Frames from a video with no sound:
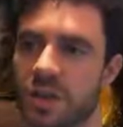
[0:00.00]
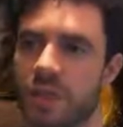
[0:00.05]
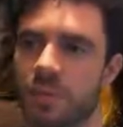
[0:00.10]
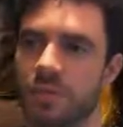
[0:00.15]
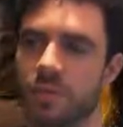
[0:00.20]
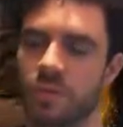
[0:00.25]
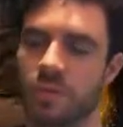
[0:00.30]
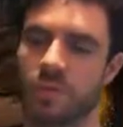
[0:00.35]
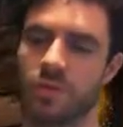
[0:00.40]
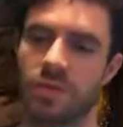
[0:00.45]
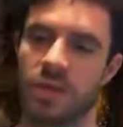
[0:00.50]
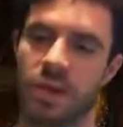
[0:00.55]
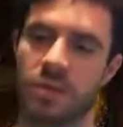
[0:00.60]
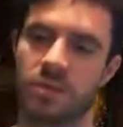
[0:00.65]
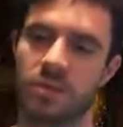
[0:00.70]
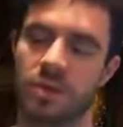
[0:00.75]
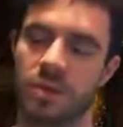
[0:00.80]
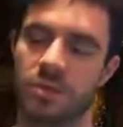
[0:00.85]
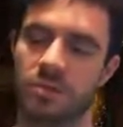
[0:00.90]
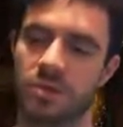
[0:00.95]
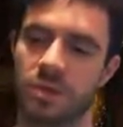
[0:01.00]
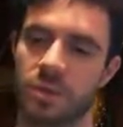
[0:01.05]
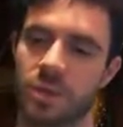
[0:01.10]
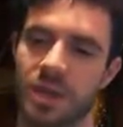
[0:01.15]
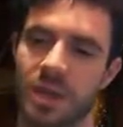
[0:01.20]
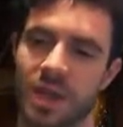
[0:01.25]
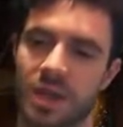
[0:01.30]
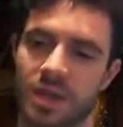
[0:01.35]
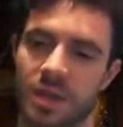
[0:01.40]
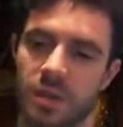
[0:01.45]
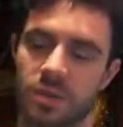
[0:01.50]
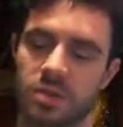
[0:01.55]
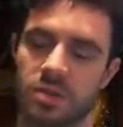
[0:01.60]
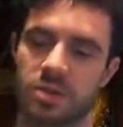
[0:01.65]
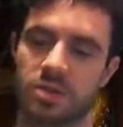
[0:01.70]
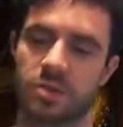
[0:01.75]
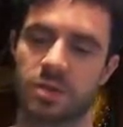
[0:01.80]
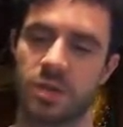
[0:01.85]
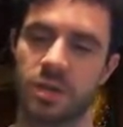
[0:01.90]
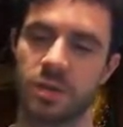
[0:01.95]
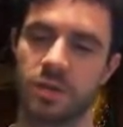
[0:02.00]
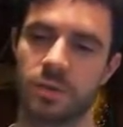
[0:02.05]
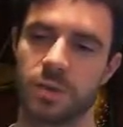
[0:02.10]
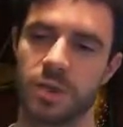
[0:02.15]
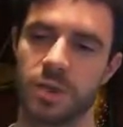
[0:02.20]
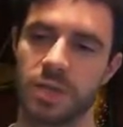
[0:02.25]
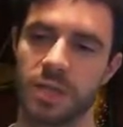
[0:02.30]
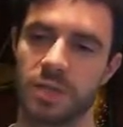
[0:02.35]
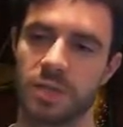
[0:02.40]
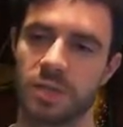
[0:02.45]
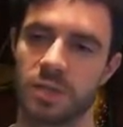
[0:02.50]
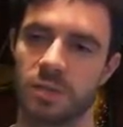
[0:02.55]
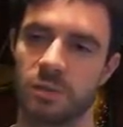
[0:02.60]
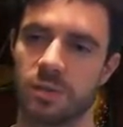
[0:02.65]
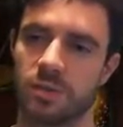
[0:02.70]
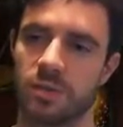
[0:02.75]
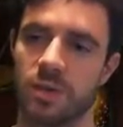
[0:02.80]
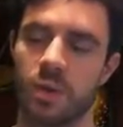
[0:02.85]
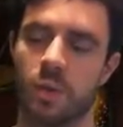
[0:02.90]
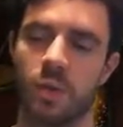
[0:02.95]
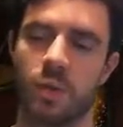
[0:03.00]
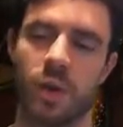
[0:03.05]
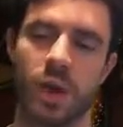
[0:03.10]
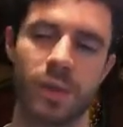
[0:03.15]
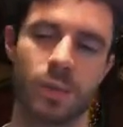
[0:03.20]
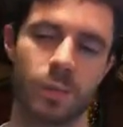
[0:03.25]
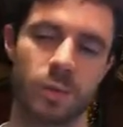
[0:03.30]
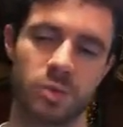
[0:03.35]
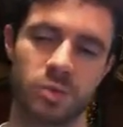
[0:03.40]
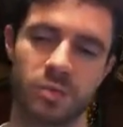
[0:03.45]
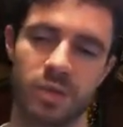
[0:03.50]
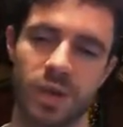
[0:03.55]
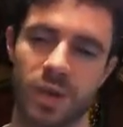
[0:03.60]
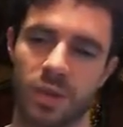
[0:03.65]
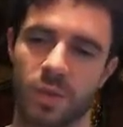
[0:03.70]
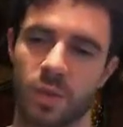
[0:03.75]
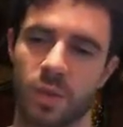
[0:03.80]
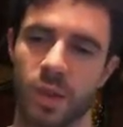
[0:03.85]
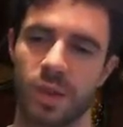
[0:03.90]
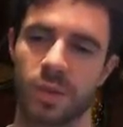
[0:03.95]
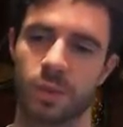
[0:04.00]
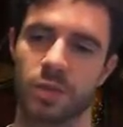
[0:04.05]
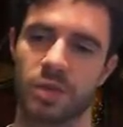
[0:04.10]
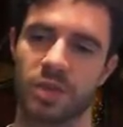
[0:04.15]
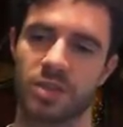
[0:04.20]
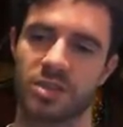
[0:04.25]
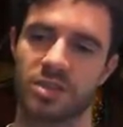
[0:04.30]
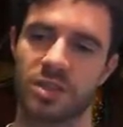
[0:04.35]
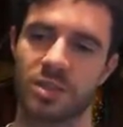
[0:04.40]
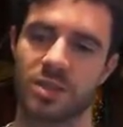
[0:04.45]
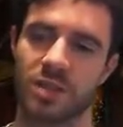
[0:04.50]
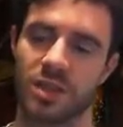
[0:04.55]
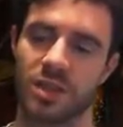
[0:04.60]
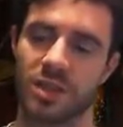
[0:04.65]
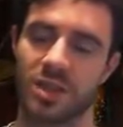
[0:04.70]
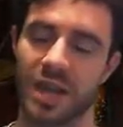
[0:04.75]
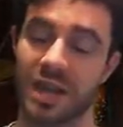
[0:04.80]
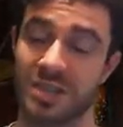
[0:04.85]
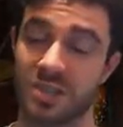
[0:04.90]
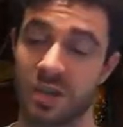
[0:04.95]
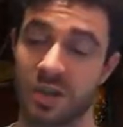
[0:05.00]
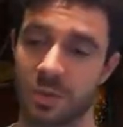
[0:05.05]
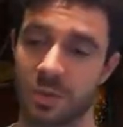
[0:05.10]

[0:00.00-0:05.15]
We've leveled up so we can use the spear if we need to. We've got way more strength and way more dexterity than the last time we